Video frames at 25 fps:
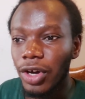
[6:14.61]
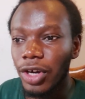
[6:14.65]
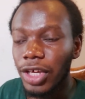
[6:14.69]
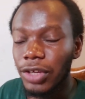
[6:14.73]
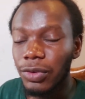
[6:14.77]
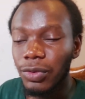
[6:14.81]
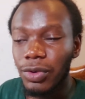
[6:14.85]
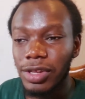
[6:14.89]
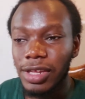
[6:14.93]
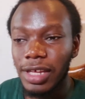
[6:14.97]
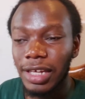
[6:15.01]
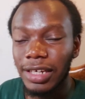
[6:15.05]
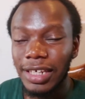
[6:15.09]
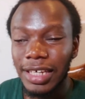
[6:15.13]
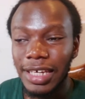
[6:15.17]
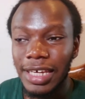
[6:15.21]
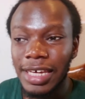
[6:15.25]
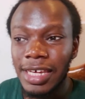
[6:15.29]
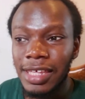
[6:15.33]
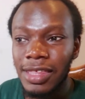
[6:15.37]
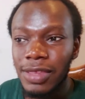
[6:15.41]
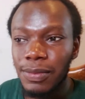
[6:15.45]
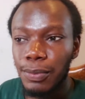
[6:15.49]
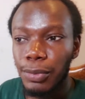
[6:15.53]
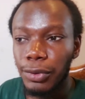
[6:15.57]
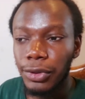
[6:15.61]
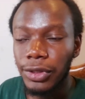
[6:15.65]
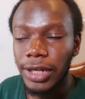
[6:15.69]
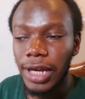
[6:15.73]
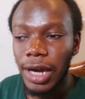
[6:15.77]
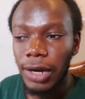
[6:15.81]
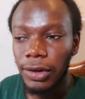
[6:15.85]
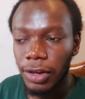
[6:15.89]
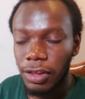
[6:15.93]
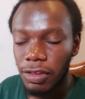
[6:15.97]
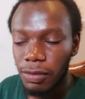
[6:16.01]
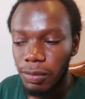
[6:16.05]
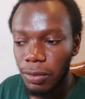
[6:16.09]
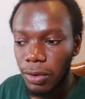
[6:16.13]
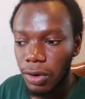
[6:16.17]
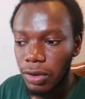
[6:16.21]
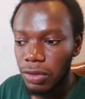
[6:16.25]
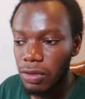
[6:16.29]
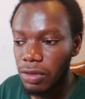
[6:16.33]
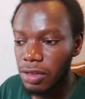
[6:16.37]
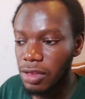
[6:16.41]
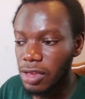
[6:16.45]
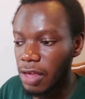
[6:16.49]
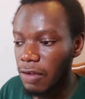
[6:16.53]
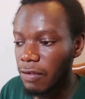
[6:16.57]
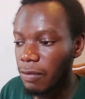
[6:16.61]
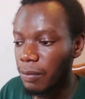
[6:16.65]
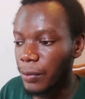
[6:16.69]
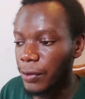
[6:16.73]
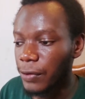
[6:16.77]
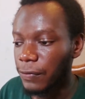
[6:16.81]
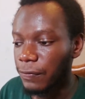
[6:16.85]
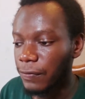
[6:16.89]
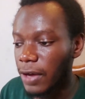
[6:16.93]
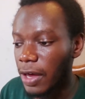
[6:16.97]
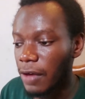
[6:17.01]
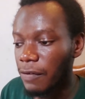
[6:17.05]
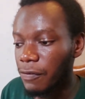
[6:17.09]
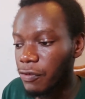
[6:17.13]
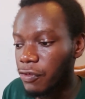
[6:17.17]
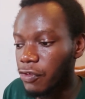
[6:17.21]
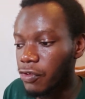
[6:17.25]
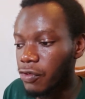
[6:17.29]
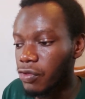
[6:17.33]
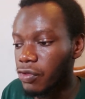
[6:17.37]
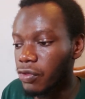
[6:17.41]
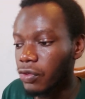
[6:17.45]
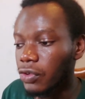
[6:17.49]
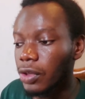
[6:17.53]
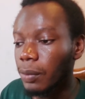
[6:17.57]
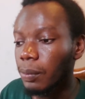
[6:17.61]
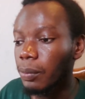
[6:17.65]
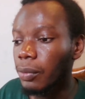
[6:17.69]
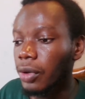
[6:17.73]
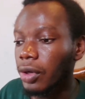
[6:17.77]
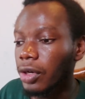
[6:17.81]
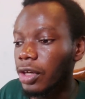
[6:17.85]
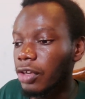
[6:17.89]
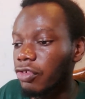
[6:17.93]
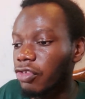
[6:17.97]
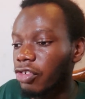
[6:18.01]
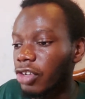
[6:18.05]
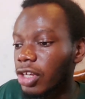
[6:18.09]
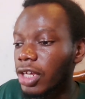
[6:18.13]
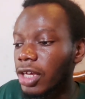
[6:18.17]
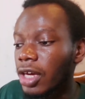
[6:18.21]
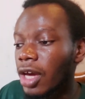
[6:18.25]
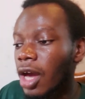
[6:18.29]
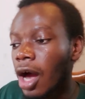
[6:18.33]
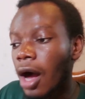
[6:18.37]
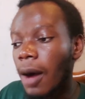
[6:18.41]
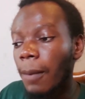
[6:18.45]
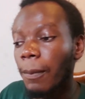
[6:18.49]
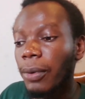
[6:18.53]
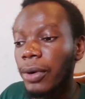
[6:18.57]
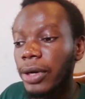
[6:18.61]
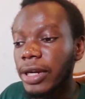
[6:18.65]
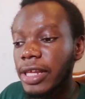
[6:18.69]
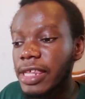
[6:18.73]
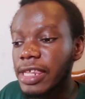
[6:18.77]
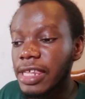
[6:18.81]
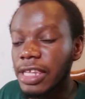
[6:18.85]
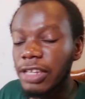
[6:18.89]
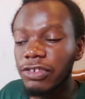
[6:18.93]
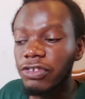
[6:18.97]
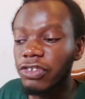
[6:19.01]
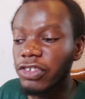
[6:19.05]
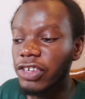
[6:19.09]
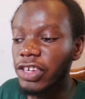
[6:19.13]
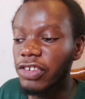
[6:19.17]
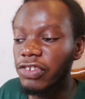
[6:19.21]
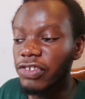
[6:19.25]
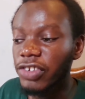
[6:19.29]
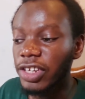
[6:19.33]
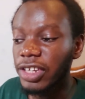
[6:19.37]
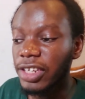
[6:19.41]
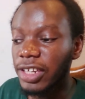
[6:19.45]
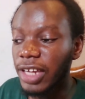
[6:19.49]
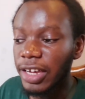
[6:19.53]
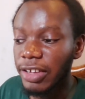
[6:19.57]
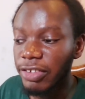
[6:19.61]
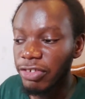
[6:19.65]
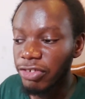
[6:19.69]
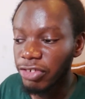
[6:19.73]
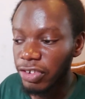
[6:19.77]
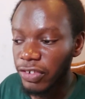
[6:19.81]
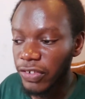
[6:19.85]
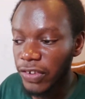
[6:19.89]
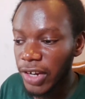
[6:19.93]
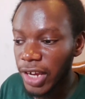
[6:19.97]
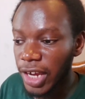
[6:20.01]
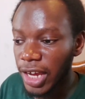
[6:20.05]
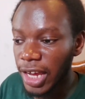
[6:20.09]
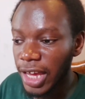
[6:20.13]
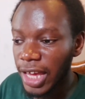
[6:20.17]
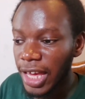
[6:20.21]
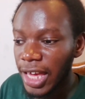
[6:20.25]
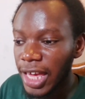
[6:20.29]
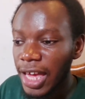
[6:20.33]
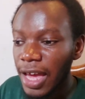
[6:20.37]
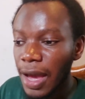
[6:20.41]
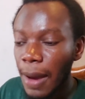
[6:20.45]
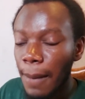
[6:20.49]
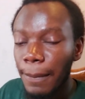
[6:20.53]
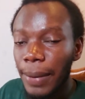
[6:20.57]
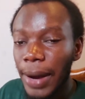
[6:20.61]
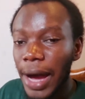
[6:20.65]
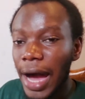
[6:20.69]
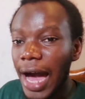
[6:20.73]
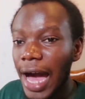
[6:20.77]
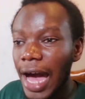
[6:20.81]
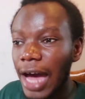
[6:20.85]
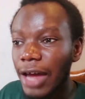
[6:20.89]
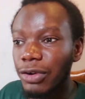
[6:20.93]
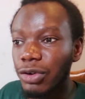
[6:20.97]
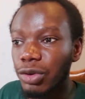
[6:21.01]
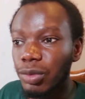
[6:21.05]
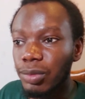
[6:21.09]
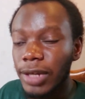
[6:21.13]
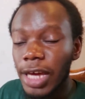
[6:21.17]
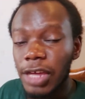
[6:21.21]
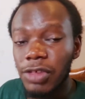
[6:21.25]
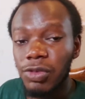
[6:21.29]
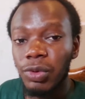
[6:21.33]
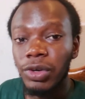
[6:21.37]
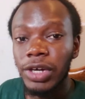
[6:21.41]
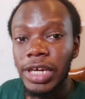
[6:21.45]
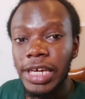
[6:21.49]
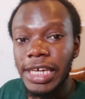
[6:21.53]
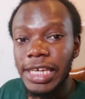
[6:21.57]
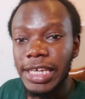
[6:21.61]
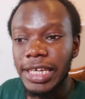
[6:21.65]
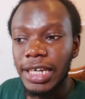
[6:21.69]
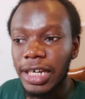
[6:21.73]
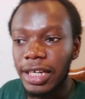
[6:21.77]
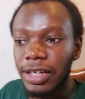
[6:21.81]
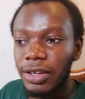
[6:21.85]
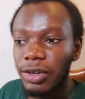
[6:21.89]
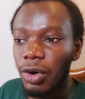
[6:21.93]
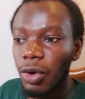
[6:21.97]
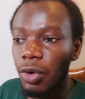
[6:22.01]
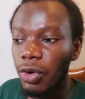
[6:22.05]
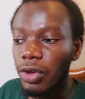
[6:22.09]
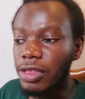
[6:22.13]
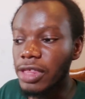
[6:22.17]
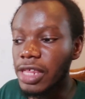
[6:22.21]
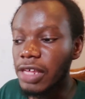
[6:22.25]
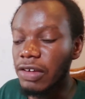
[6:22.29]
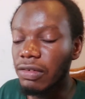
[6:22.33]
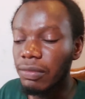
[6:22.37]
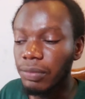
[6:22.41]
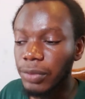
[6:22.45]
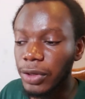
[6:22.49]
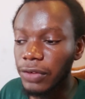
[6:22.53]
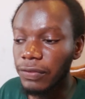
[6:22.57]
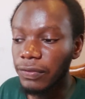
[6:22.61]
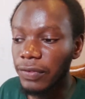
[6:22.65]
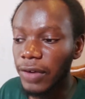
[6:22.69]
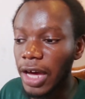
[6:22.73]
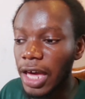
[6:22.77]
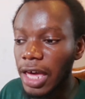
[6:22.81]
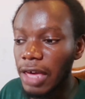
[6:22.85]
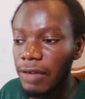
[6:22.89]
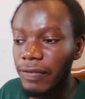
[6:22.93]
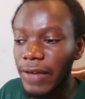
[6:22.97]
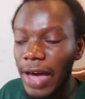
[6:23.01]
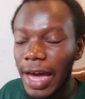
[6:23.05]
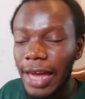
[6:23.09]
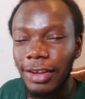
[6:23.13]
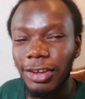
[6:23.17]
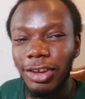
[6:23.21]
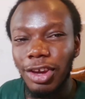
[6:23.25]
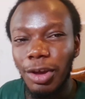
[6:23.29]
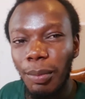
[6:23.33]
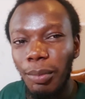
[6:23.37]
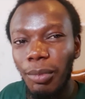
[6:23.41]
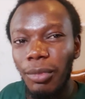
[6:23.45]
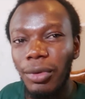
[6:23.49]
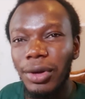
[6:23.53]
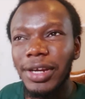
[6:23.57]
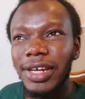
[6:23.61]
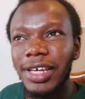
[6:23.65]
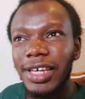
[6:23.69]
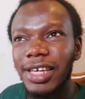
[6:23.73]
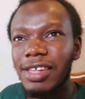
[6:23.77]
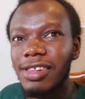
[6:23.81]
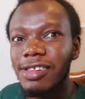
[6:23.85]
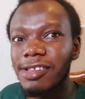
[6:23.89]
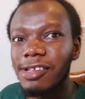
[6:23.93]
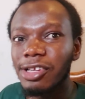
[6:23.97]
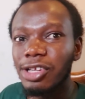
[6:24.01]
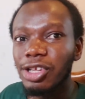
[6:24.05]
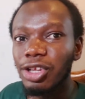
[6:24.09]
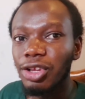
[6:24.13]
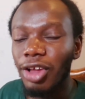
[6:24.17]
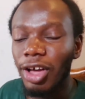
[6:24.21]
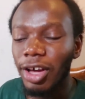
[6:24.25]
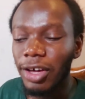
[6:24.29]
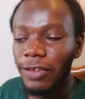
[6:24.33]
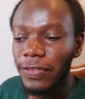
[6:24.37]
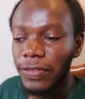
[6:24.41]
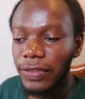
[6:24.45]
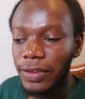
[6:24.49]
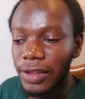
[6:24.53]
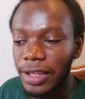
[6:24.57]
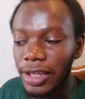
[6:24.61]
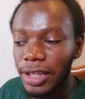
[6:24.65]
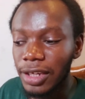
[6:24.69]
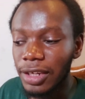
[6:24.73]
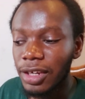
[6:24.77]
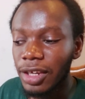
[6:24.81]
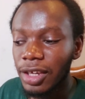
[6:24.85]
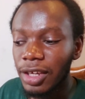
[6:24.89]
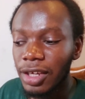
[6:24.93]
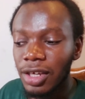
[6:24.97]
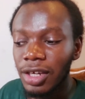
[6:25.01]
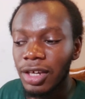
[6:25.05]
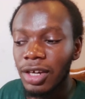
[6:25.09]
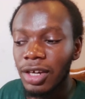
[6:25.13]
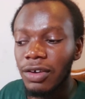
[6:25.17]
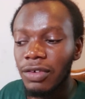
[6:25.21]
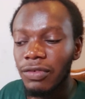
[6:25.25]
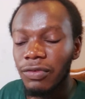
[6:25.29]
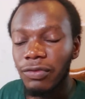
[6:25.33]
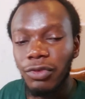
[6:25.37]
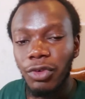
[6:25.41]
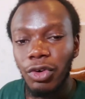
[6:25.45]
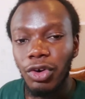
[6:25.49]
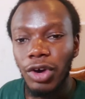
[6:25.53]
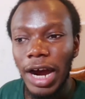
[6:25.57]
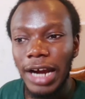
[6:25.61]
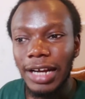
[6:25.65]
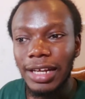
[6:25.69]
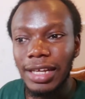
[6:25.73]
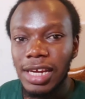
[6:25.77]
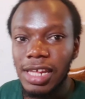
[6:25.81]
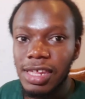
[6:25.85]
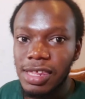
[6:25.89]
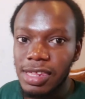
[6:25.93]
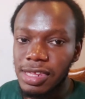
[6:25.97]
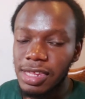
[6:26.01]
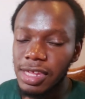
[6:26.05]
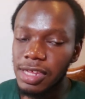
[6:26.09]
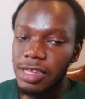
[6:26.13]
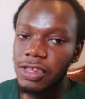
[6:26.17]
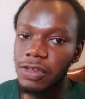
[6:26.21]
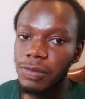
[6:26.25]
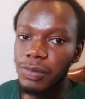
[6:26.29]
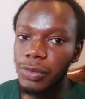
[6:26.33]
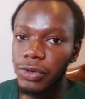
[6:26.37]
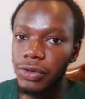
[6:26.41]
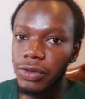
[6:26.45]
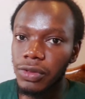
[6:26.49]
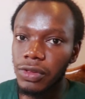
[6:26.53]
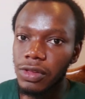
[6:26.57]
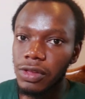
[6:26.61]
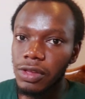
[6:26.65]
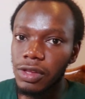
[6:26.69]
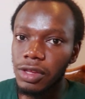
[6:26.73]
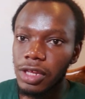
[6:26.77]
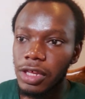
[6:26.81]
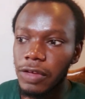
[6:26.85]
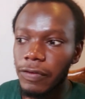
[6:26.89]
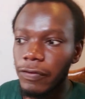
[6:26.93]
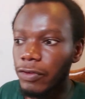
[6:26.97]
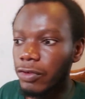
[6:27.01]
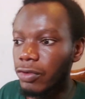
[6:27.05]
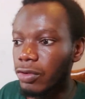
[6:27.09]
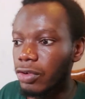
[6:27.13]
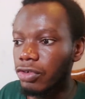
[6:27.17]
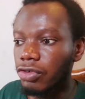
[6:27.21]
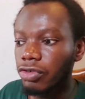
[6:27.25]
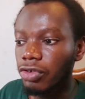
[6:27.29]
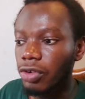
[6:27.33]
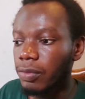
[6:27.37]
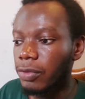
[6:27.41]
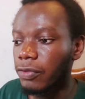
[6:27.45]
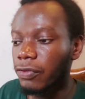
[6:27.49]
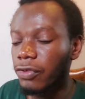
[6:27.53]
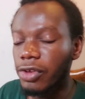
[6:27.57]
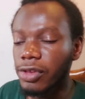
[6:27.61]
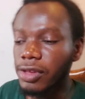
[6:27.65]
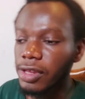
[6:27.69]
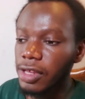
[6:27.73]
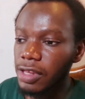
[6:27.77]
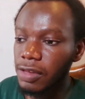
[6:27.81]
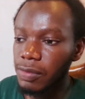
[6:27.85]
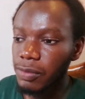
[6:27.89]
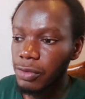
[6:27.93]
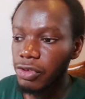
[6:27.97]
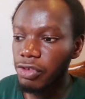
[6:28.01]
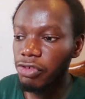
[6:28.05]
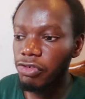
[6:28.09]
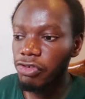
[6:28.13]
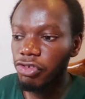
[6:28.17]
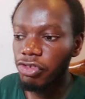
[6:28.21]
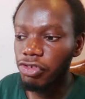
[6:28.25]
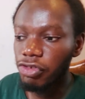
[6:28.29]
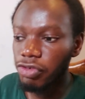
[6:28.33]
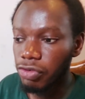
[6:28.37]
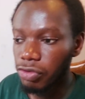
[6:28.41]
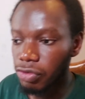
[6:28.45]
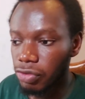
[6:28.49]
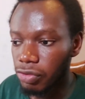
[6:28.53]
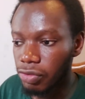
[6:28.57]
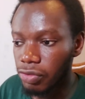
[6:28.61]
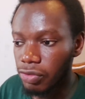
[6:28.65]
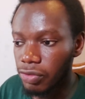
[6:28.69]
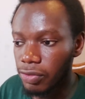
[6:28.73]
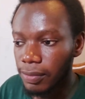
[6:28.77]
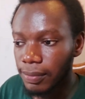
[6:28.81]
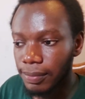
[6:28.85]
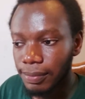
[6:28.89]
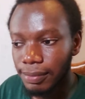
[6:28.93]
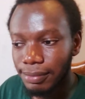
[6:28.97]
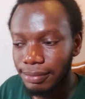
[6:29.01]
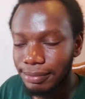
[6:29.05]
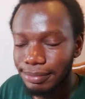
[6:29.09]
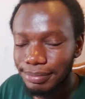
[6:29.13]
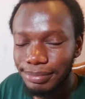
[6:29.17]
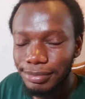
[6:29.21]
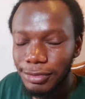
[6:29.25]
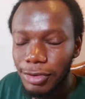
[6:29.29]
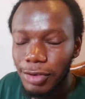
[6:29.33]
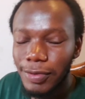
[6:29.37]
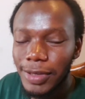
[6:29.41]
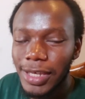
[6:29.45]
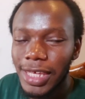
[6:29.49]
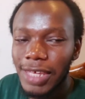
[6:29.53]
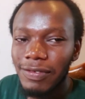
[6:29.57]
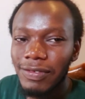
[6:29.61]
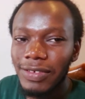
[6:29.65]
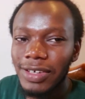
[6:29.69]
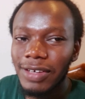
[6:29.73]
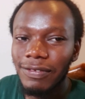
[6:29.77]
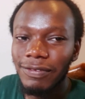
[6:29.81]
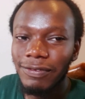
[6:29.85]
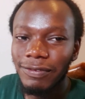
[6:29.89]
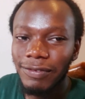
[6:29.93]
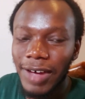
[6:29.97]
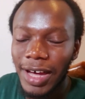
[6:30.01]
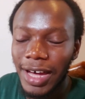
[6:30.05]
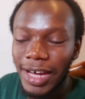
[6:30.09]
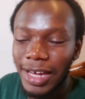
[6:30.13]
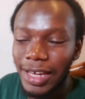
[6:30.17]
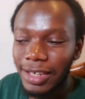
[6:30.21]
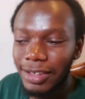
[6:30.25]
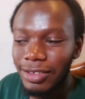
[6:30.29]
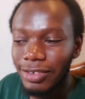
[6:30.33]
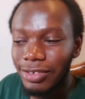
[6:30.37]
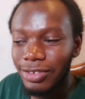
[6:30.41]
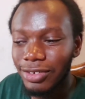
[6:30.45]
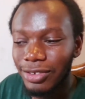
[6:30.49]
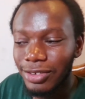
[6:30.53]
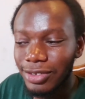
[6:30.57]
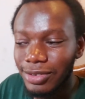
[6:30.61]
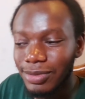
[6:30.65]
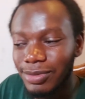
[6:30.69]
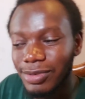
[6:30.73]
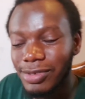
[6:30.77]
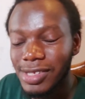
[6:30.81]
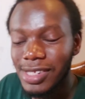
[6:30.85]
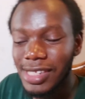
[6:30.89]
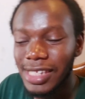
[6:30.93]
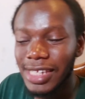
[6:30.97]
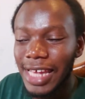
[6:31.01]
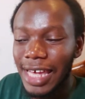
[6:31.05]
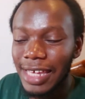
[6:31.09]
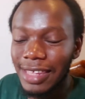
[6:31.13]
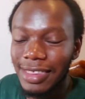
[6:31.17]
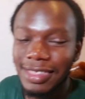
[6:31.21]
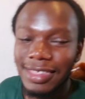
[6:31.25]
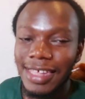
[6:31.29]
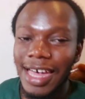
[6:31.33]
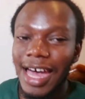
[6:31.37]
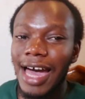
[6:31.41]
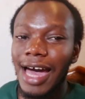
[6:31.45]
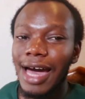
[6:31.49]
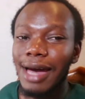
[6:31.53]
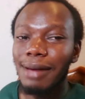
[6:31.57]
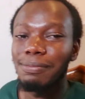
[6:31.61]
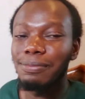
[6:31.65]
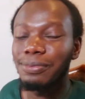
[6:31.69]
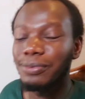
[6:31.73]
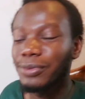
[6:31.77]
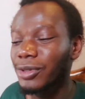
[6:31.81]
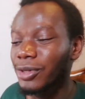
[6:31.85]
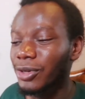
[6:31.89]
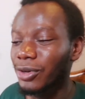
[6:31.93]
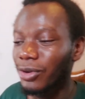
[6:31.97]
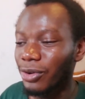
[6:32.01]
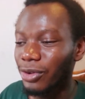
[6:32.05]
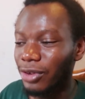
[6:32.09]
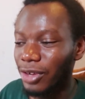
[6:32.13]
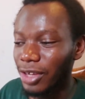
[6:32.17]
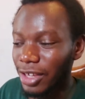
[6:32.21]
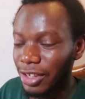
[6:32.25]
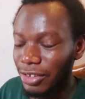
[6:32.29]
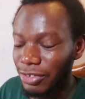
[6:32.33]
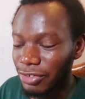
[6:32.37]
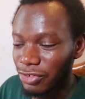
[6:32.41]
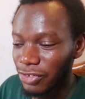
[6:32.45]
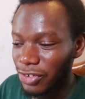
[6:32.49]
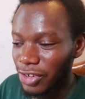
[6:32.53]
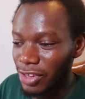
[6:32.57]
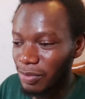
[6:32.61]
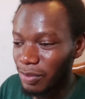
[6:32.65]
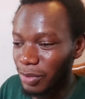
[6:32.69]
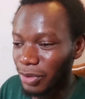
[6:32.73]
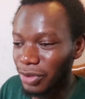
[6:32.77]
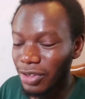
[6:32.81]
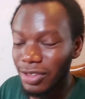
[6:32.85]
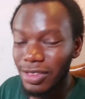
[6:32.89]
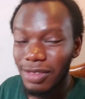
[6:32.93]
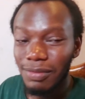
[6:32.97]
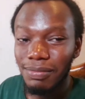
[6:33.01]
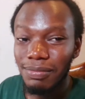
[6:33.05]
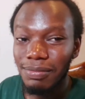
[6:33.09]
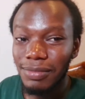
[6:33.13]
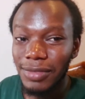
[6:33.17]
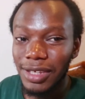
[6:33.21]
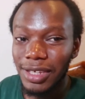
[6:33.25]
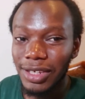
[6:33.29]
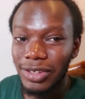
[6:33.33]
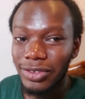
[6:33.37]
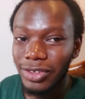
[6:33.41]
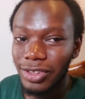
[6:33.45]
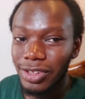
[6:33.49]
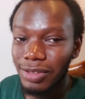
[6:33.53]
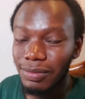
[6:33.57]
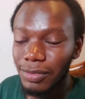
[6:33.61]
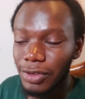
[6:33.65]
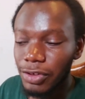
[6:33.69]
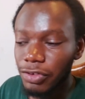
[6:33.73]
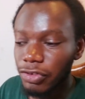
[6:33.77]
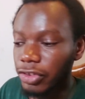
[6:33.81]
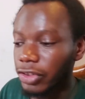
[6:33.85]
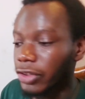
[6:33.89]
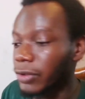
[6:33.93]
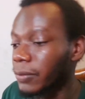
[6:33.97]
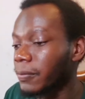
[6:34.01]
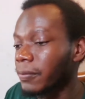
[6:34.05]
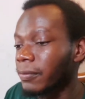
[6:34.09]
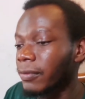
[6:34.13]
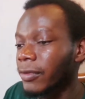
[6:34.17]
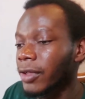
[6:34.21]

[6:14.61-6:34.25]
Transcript: It was at 8, but now it has brought to 7.5 due to the monetary policy change in Nigeria. Per annum, that's what you get on 7.5, and the money is locked in for at least 6 months. If you withdraw before 6 months, you will be given a fine, you know, it's a light tap on your interest, but nothing big, nothing major.